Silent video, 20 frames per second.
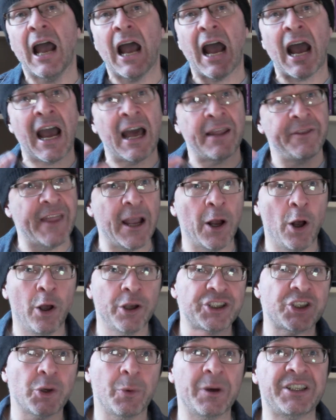And they
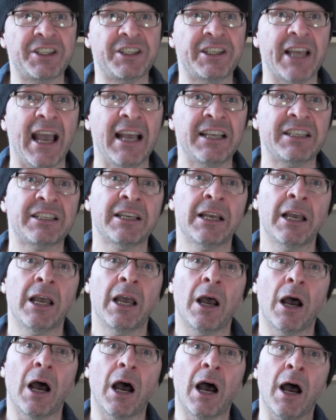also assess
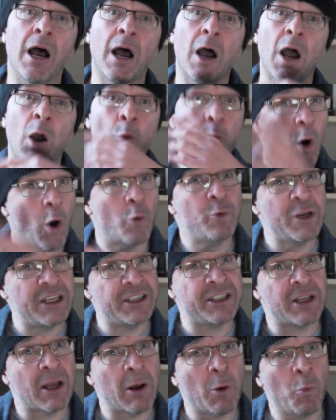what
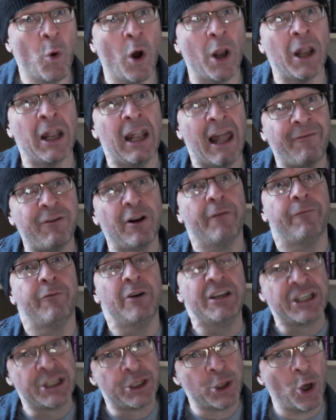level of
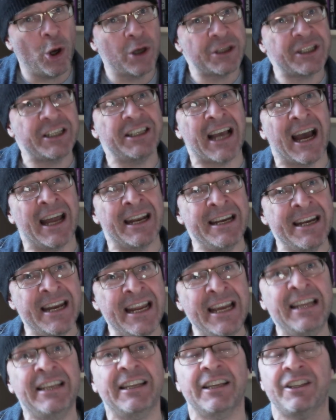resources are
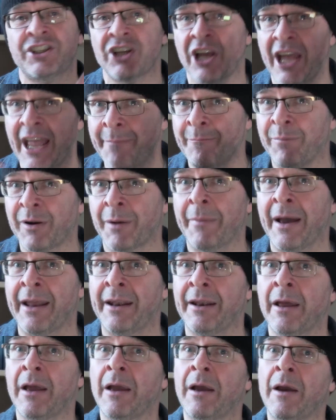needed to
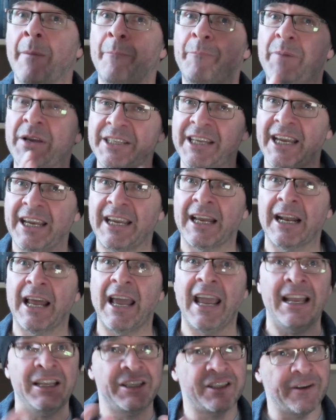implement particular
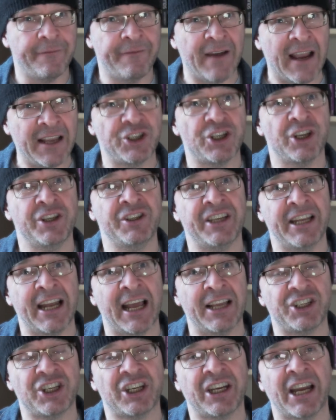interventions in
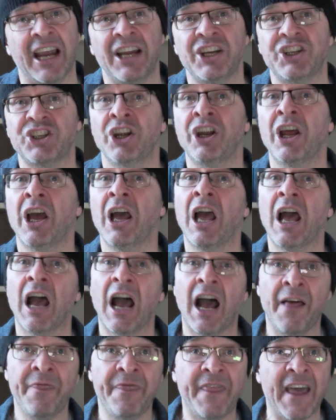education,
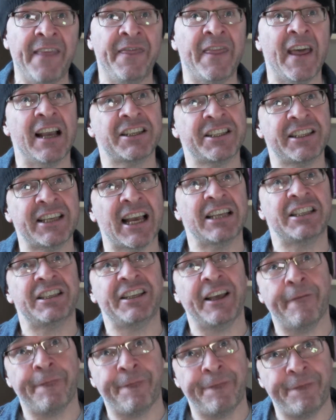and then they assess
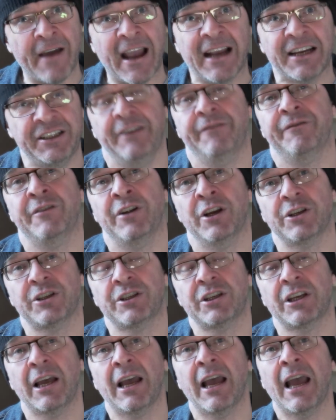the
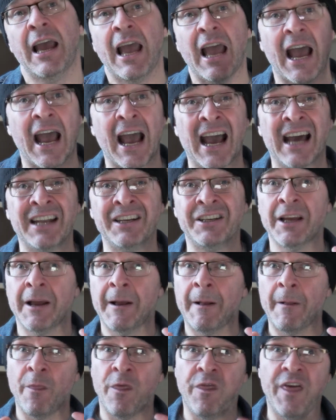effectiveness.
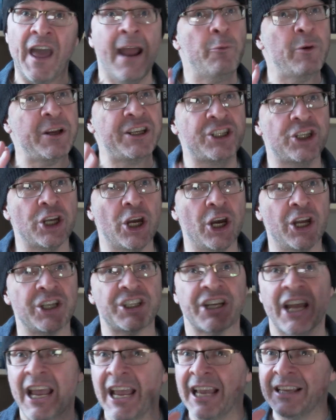And their
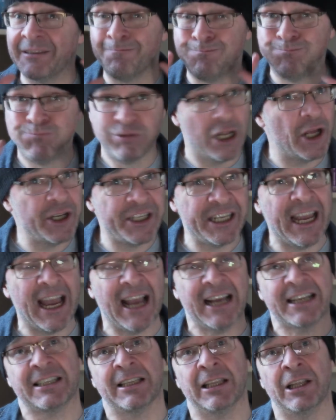research is bloody
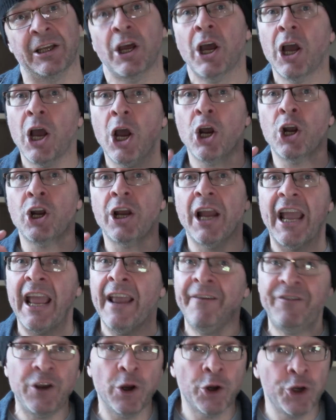excellent.
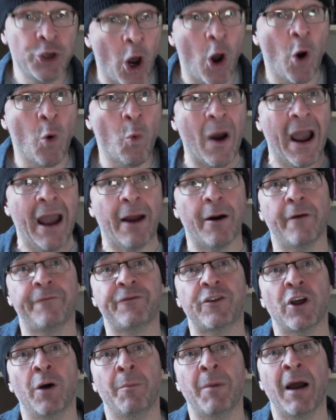If you're not aware
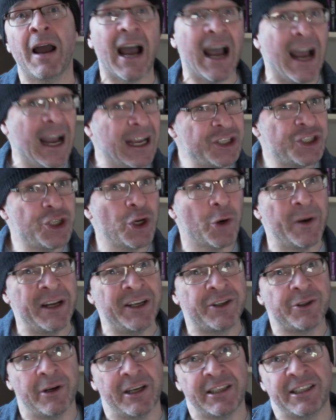of them and you're
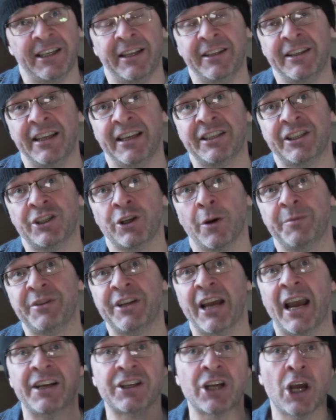interested in this
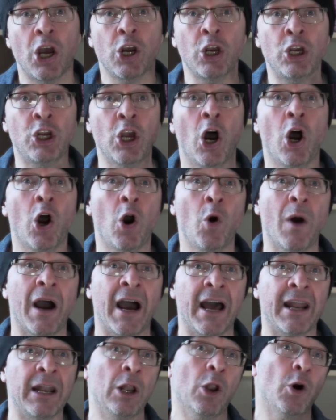subject, go
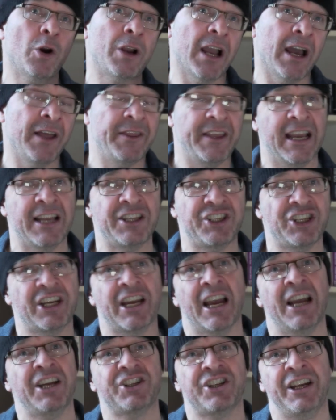and look at the
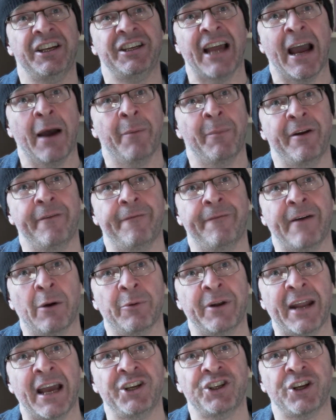Education Endowment
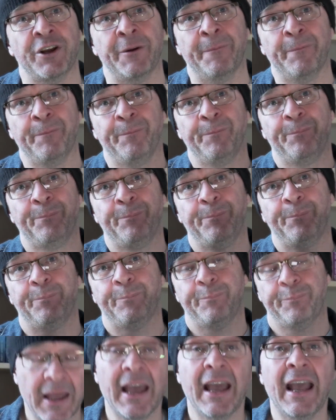Foundation.
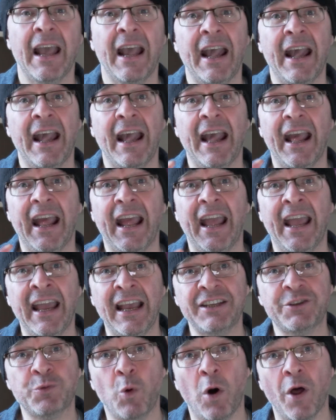
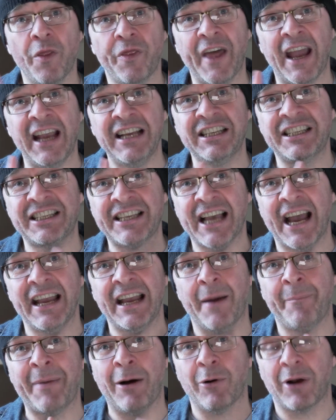Here's what they
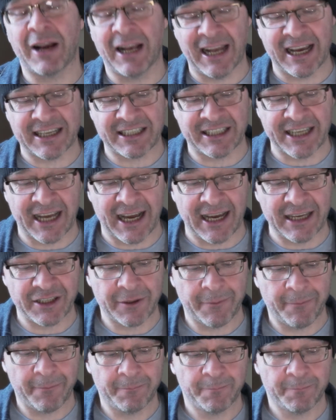say about class size.